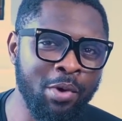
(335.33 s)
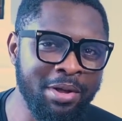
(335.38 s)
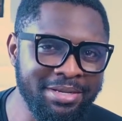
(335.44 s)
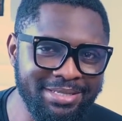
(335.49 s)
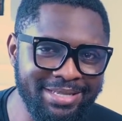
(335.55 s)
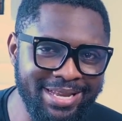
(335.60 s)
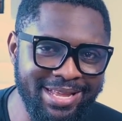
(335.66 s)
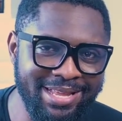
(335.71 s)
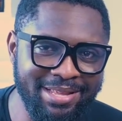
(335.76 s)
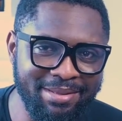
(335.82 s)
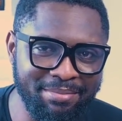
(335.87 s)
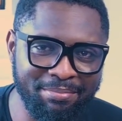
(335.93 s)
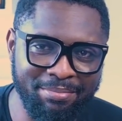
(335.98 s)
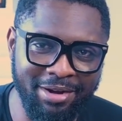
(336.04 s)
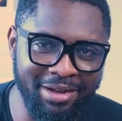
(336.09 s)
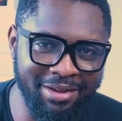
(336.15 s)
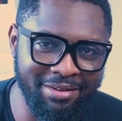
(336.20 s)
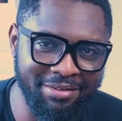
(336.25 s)
one day,
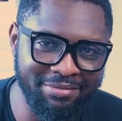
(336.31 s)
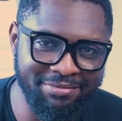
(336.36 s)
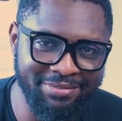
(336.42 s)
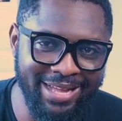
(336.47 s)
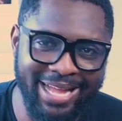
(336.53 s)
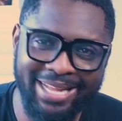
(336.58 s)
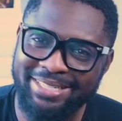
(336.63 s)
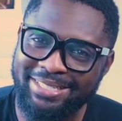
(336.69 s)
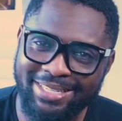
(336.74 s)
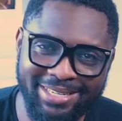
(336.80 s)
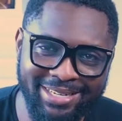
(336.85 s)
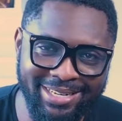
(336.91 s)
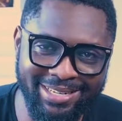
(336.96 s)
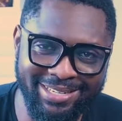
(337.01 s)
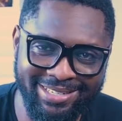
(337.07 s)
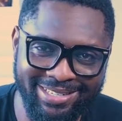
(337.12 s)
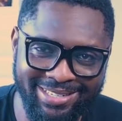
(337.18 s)
bruv, I did it.